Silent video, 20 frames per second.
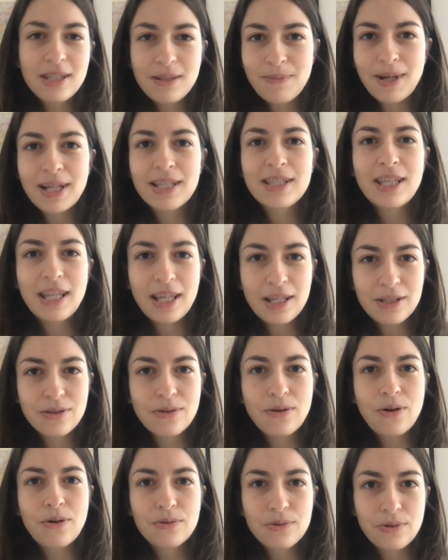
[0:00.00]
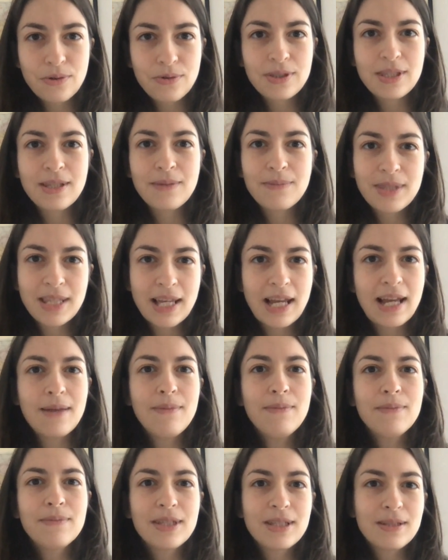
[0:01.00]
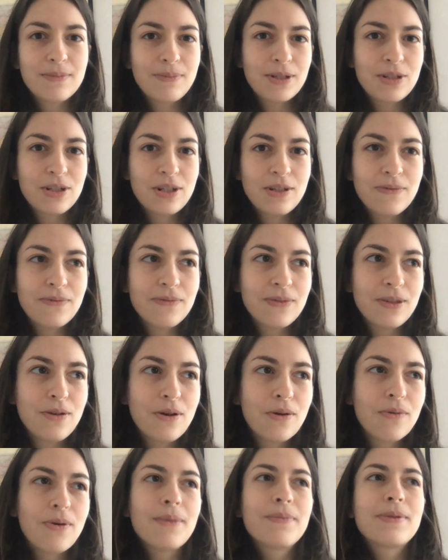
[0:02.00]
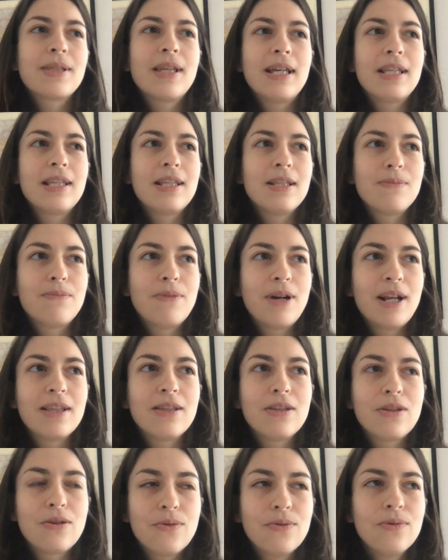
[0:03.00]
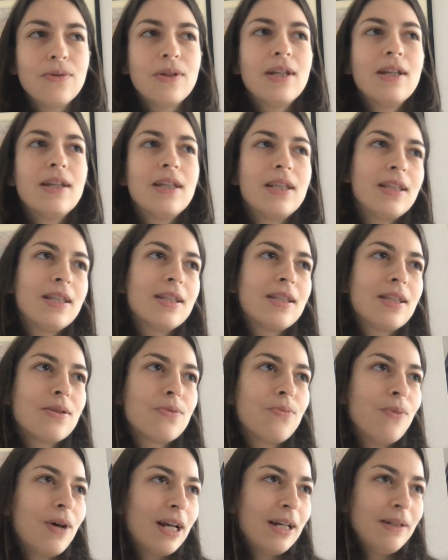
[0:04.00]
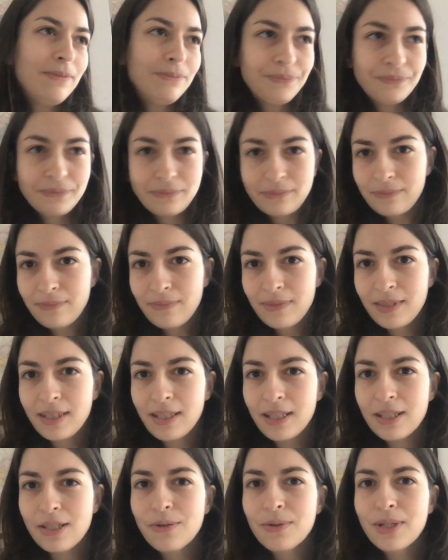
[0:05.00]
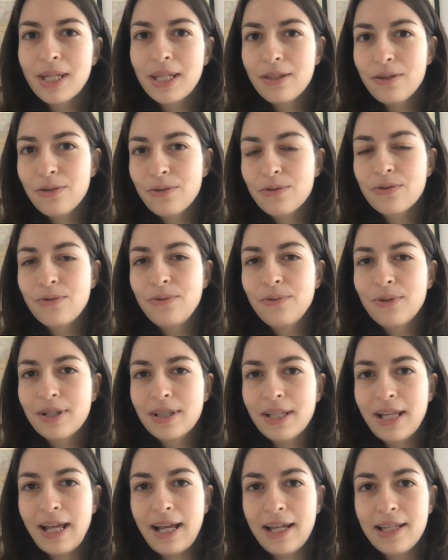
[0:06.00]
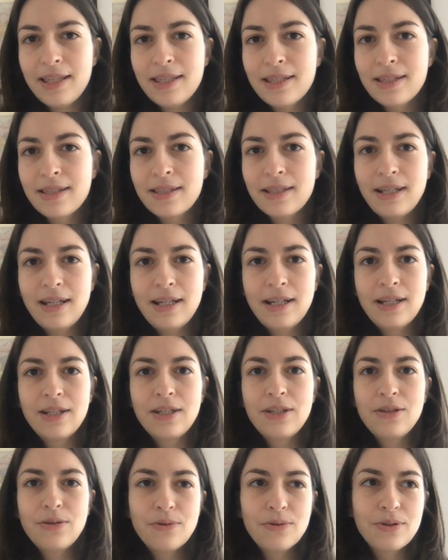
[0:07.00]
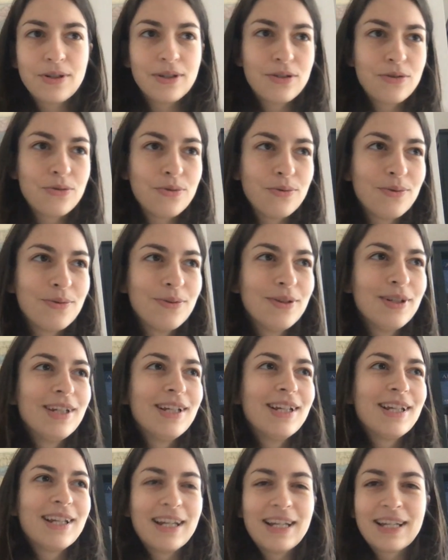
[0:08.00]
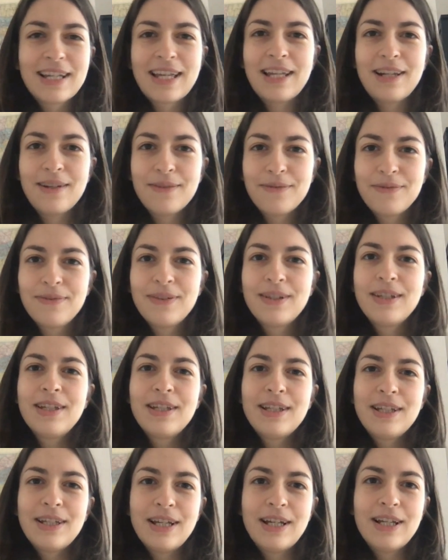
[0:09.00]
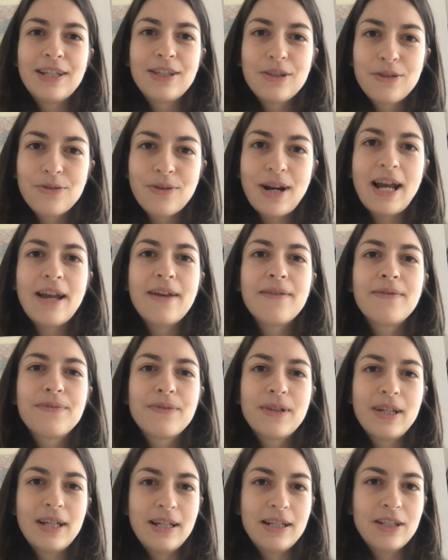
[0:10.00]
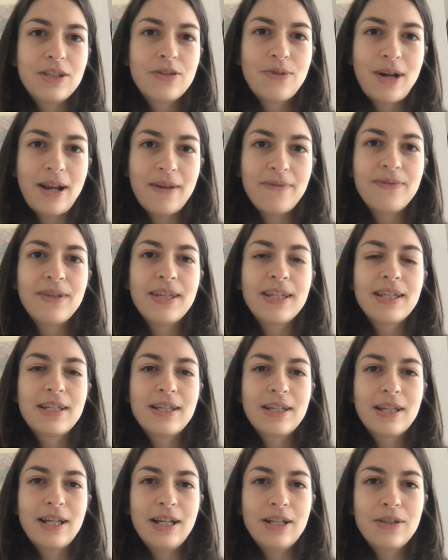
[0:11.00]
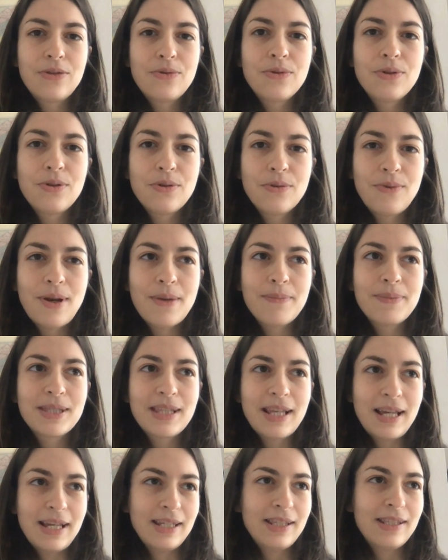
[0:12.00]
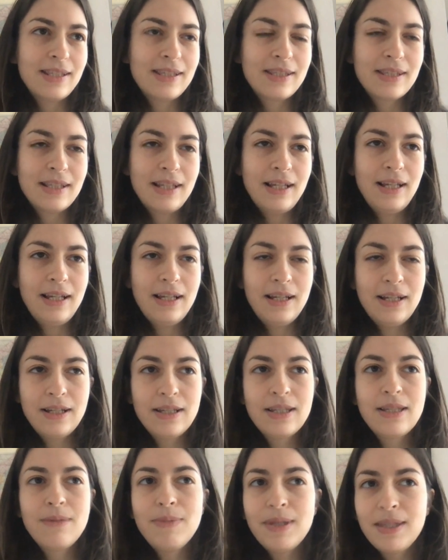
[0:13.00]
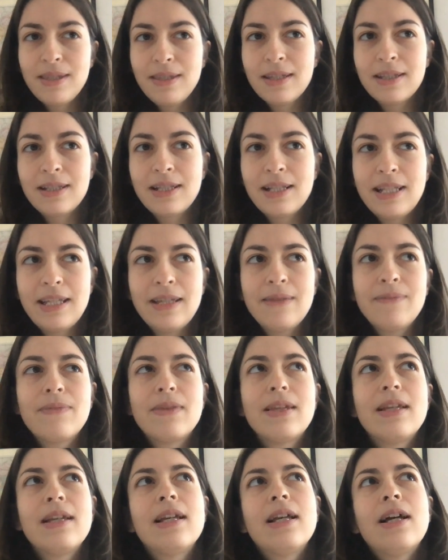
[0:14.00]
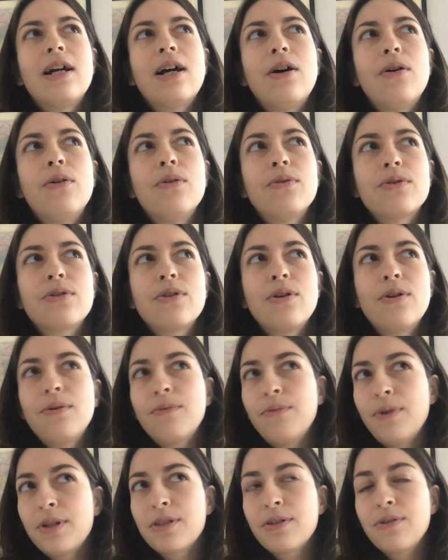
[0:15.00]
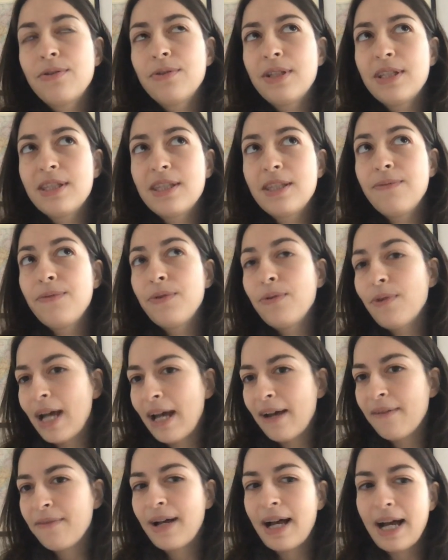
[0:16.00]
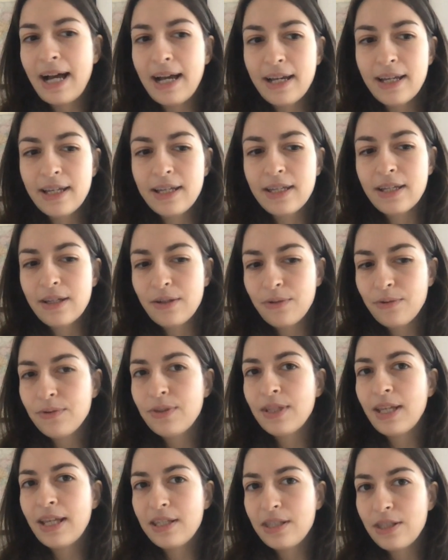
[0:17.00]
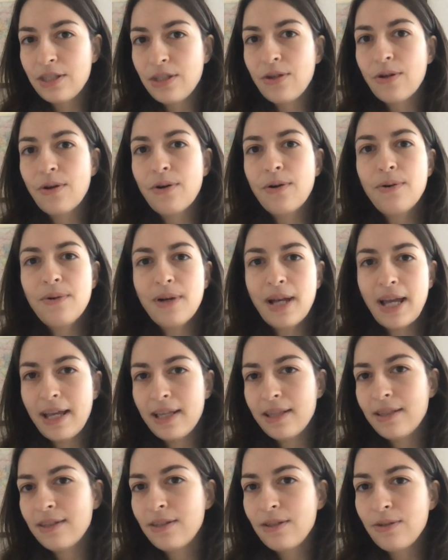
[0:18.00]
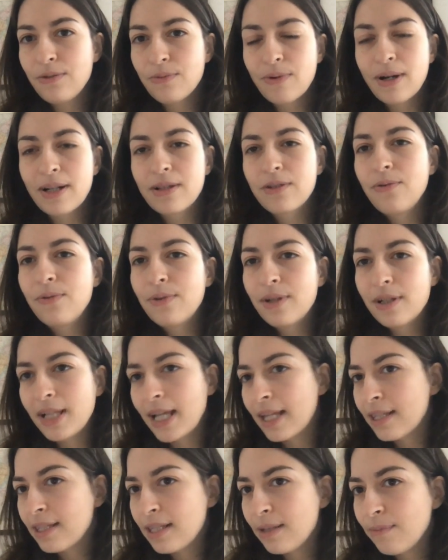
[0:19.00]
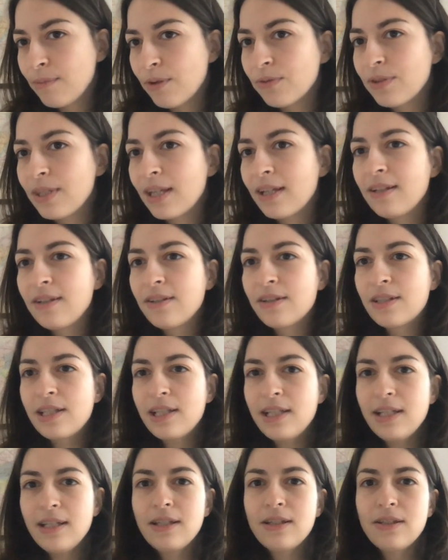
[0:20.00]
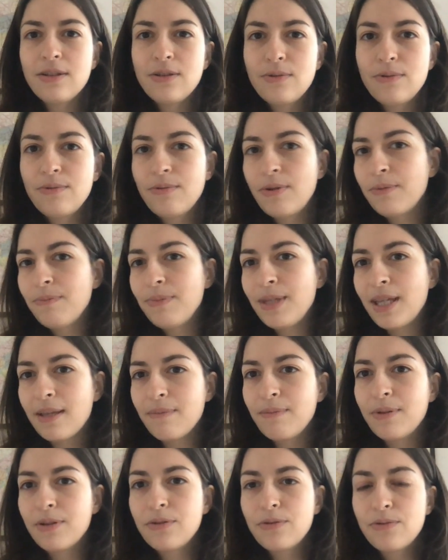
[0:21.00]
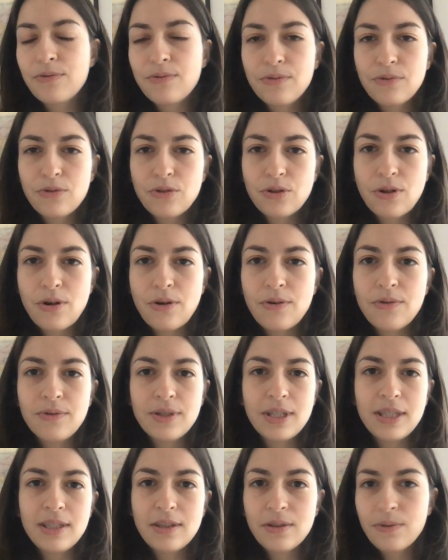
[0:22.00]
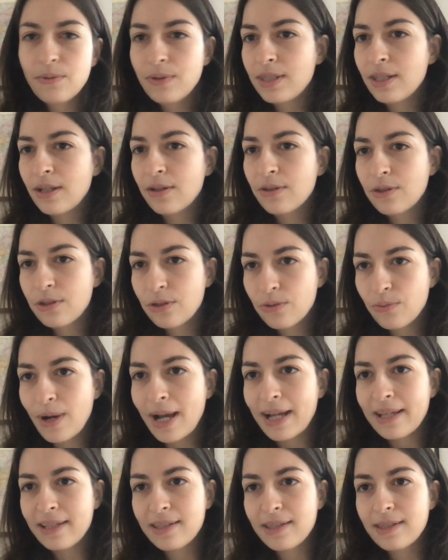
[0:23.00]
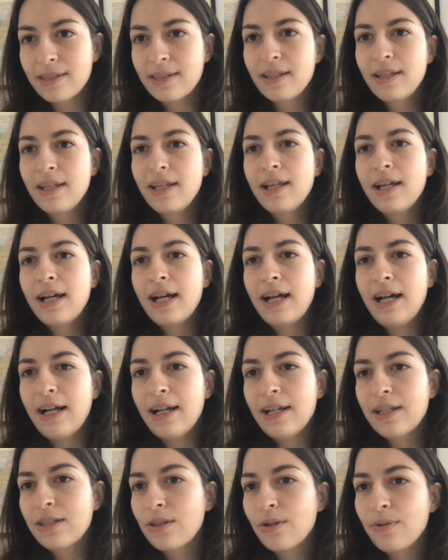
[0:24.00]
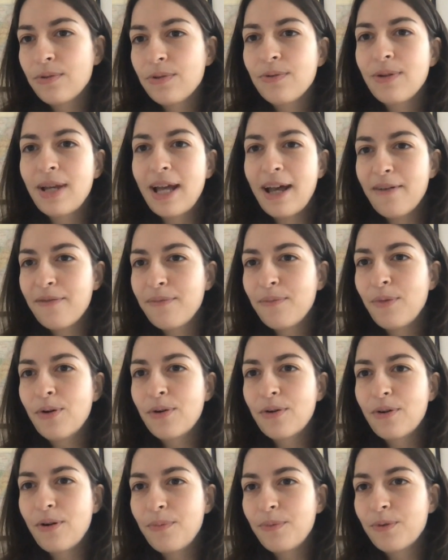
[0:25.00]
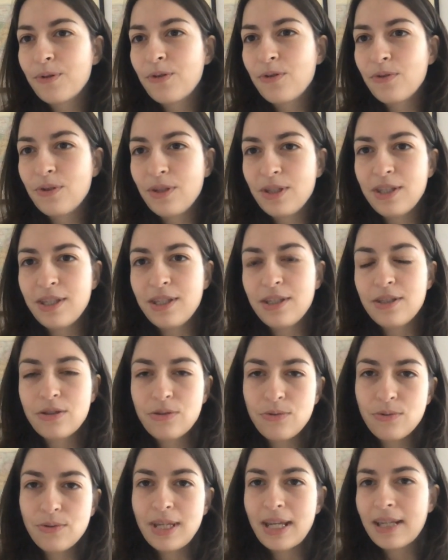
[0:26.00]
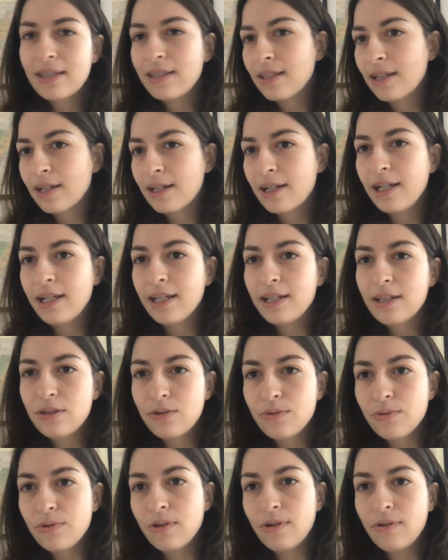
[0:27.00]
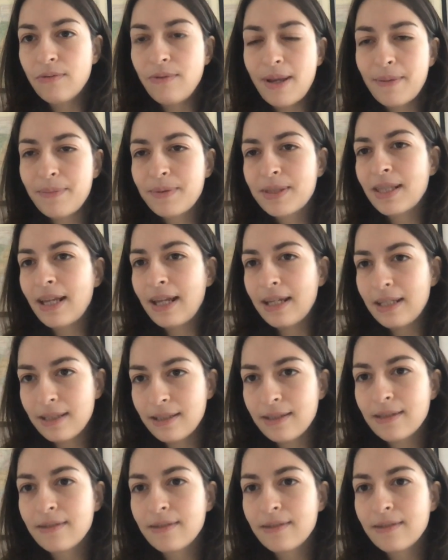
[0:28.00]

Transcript: It might take also some time, especially if your website is brand new. This is why you can use Google Ads uh, in order to uh, kind of uh, drive uh, traffic uh, to your website uh, immediately. Also, what's good is if you have high good SEO and you run Google Ads simultaneously, you will be able to show in the results twice. Uh, so you have more opportunities to get a click to your website.